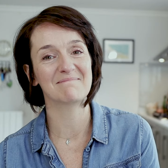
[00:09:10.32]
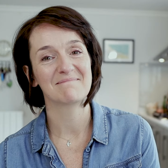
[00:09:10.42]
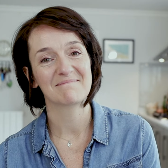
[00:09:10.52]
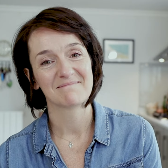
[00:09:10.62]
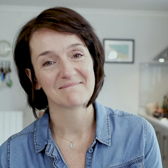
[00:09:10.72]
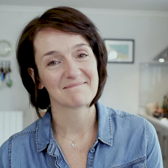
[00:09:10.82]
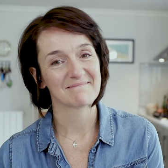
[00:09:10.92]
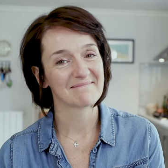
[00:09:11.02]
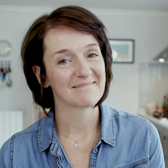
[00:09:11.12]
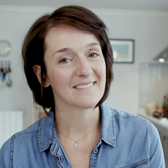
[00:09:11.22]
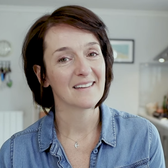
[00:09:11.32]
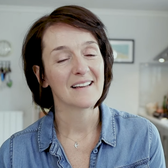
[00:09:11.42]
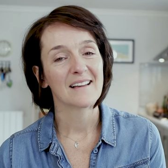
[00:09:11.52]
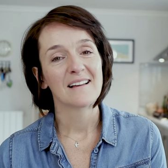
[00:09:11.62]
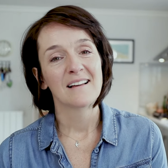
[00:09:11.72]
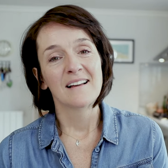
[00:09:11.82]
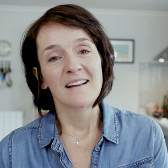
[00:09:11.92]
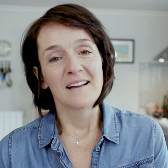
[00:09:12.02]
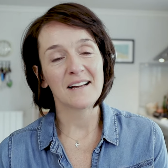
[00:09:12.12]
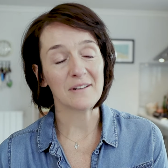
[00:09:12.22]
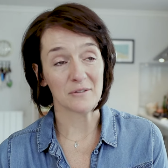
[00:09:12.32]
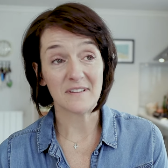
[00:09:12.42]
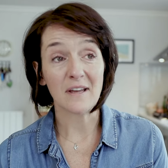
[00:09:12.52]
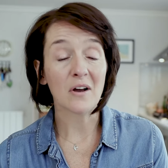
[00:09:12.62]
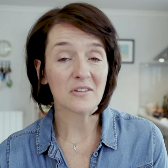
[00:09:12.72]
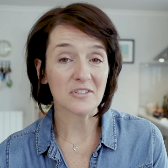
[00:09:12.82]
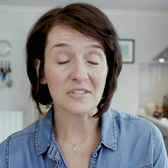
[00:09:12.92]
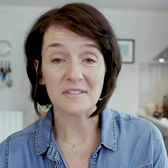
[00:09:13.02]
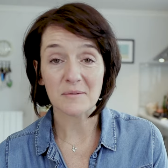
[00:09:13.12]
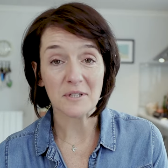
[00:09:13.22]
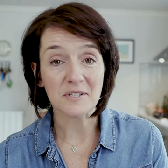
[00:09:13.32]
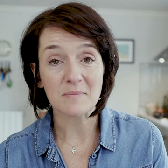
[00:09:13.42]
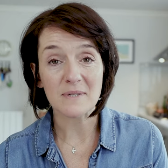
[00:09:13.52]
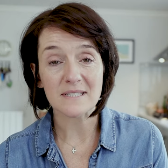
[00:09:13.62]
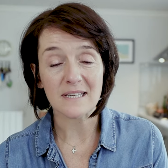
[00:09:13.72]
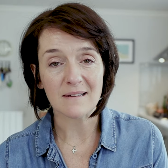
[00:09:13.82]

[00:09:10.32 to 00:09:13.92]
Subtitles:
That was the archers. I don't want you to miss